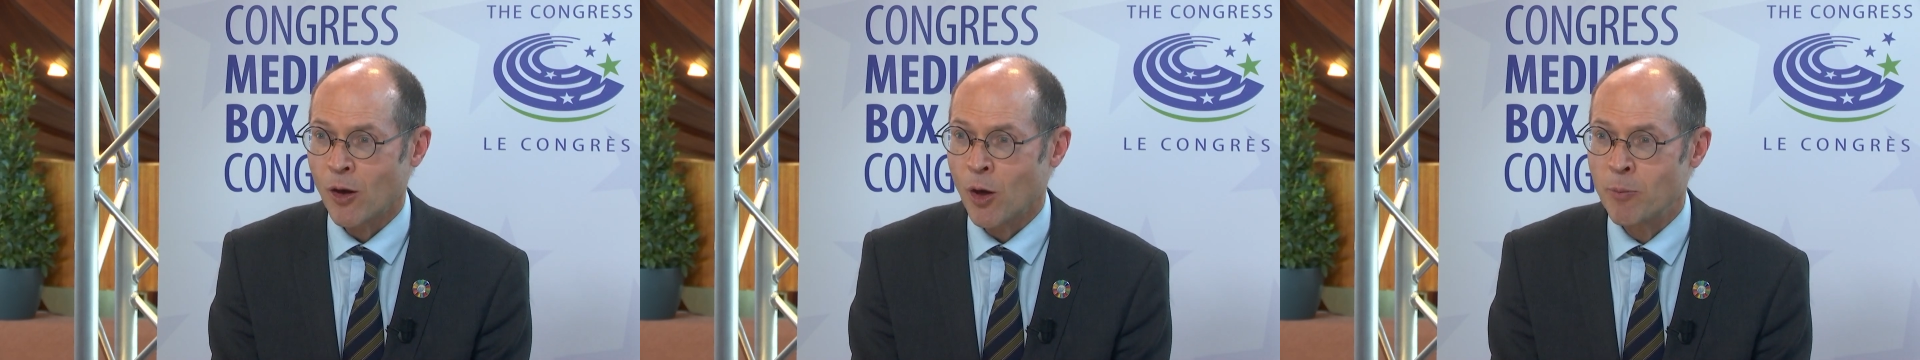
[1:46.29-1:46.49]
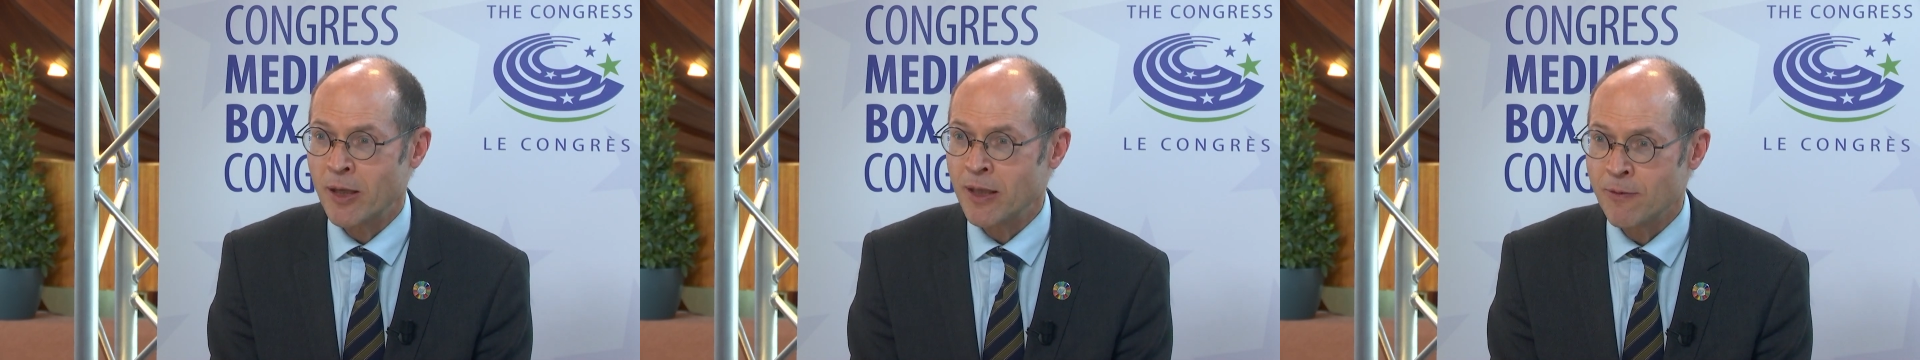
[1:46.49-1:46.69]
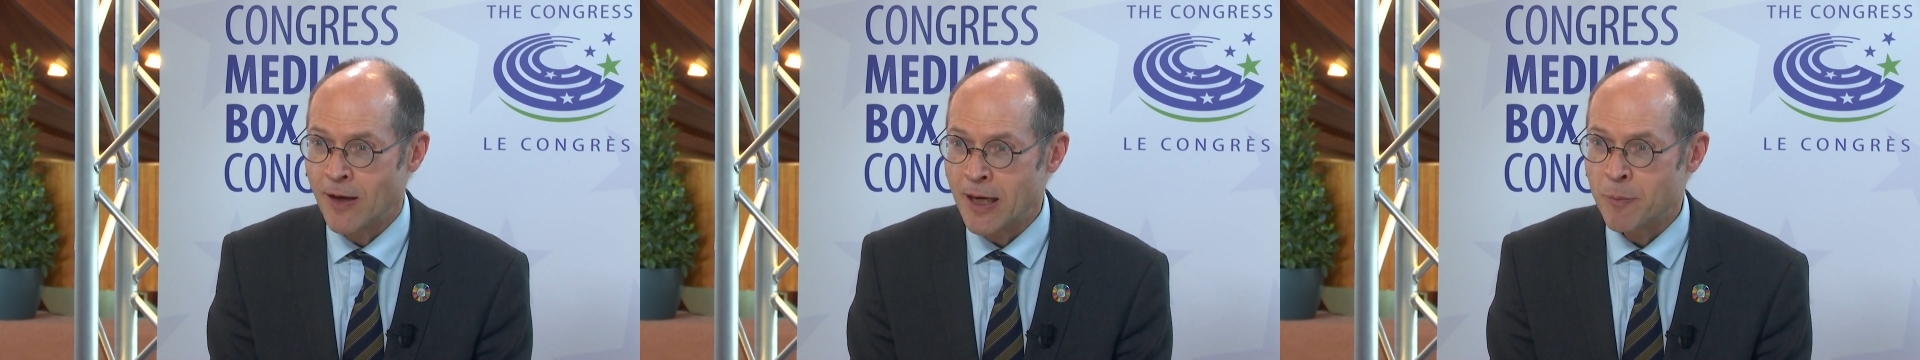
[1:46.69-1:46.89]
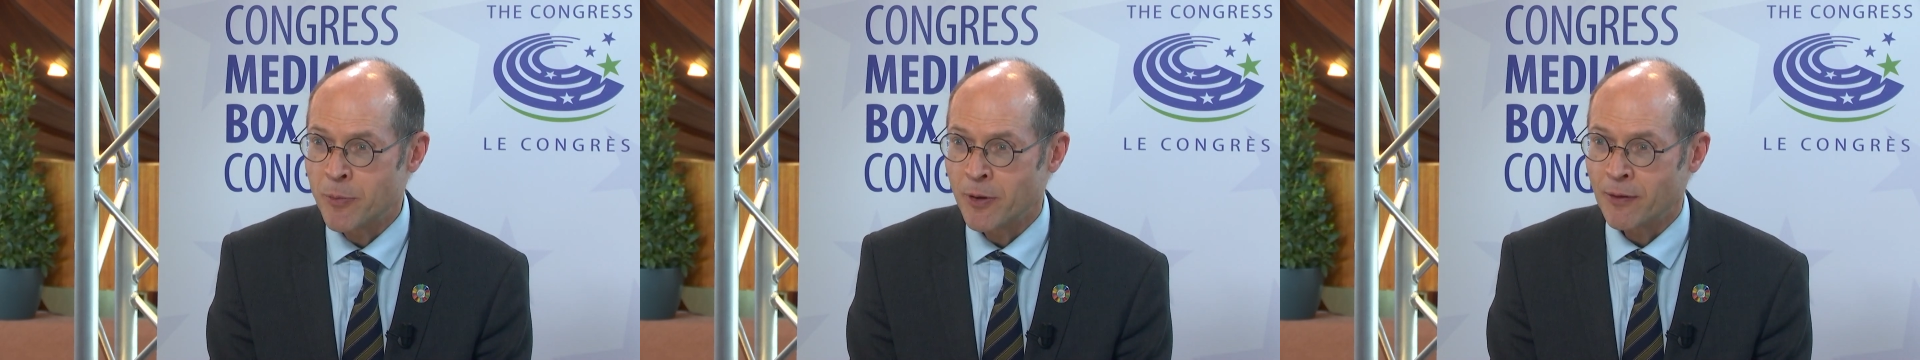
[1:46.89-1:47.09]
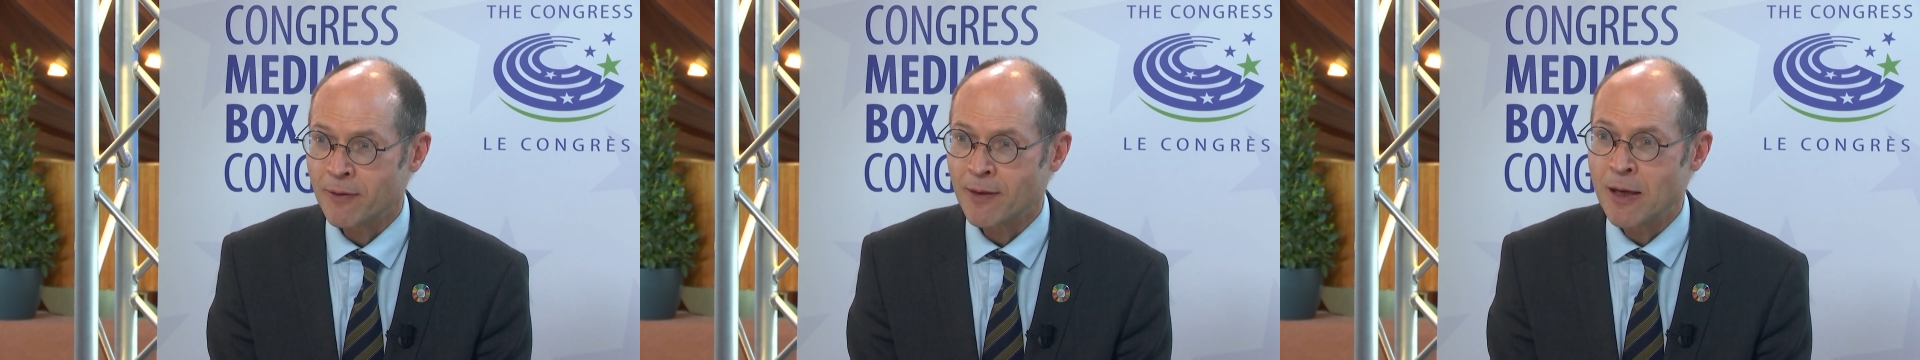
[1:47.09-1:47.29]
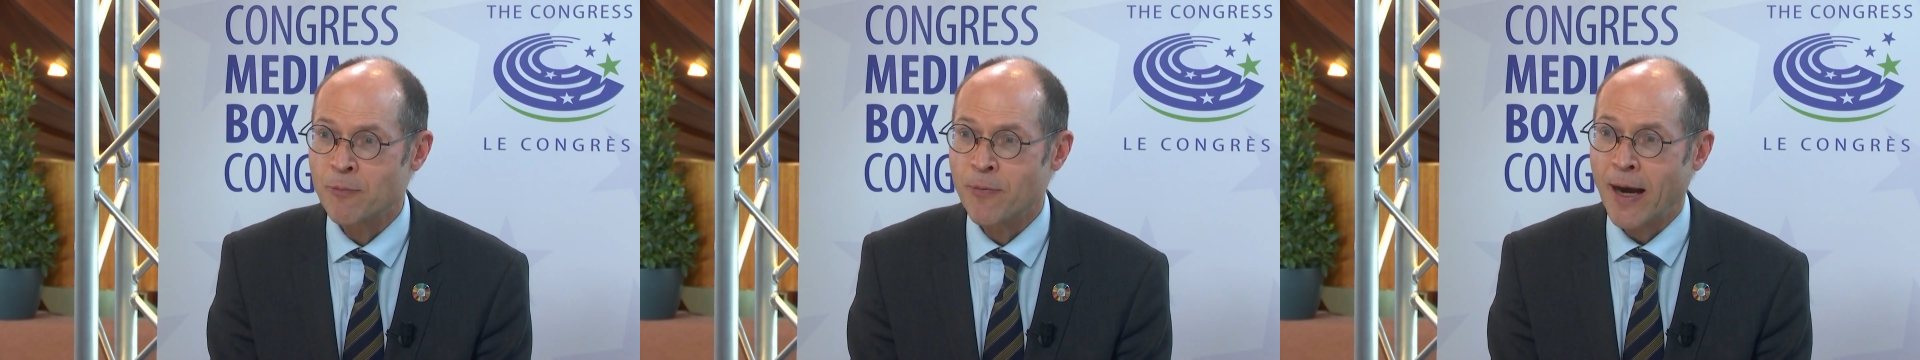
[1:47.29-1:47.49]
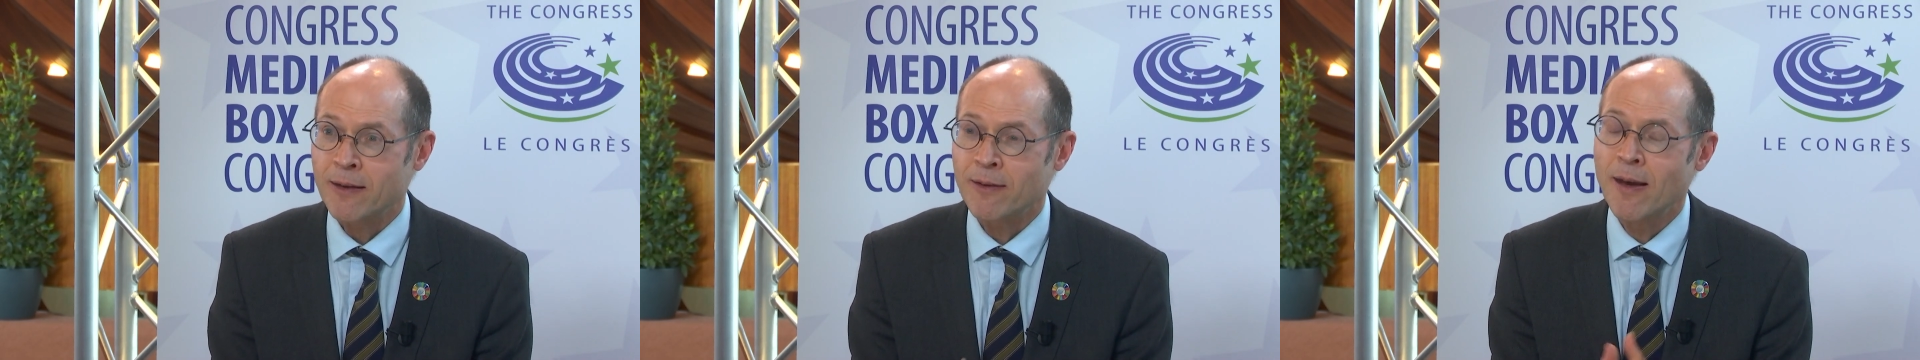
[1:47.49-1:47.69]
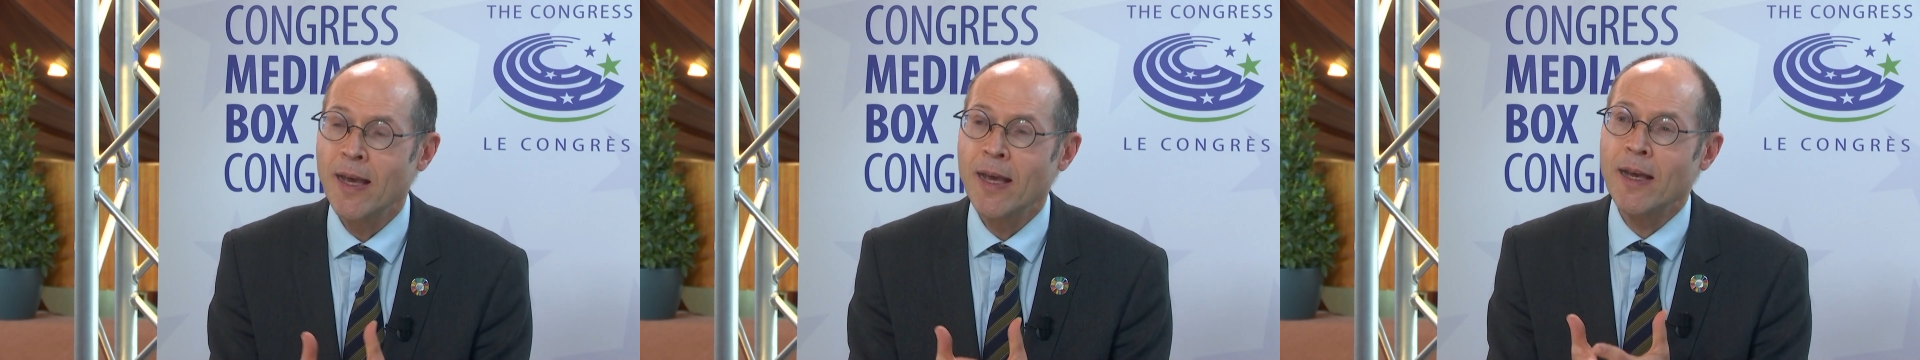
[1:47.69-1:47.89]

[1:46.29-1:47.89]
urban development. In fact,